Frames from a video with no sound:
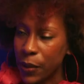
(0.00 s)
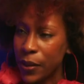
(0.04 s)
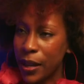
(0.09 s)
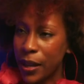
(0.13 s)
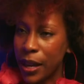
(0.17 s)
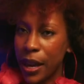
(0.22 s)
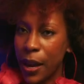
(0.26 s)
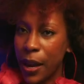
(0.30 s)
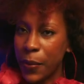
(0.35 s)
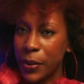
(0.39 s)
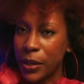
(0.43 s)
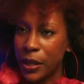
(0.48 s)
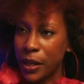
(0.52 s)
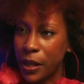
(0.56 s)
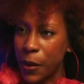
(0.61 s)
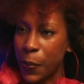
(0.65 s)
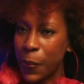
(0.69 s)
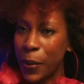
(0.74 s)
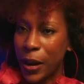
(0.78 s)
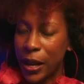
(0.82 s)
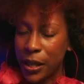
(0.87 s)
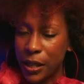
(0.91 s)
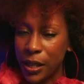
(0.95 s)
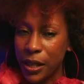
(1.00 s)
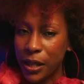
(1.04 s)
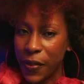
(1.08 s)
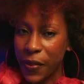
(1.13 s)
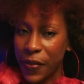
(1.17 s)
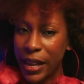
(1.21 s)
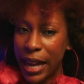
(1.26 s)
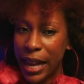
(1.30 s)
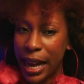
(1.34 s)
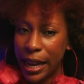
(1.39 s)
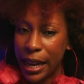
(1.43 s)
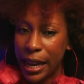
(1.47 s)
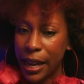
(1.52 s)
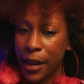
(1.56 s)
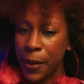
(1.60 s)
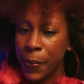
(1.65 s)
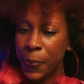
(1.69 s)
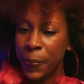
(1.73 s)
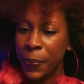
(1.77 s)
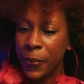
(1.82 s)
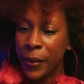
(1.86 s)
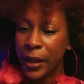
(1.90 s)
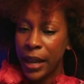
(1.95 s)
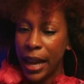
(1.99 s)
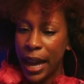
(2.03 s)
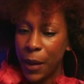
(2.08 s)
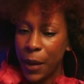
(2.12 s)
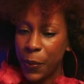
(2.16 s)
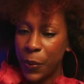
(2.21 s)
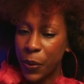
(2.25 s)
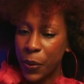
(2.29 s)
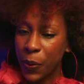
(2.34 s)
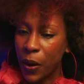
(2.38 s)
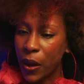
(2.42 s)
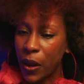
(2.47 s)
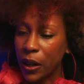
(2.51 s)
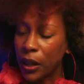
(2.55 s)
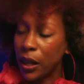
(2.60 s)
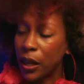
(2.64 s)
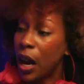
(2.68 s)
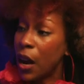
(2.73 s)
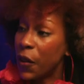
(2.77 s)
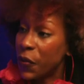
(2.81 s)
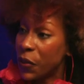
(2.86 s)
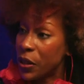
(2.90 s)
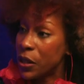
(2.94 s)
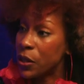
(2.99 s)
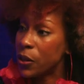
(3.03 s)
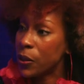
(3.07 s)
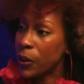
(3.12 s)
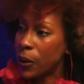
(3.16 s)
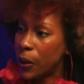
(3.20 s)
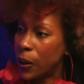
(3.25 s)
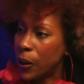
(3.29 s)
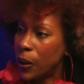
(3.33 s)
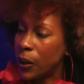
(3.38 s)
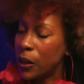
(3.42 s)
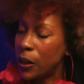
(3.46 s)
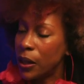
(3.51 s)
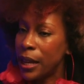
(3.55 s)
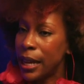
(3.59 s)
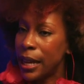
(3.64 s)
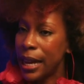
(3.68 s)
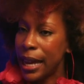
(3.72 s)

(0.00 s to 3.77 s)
that I was in the process of getting. And we were on a conference call,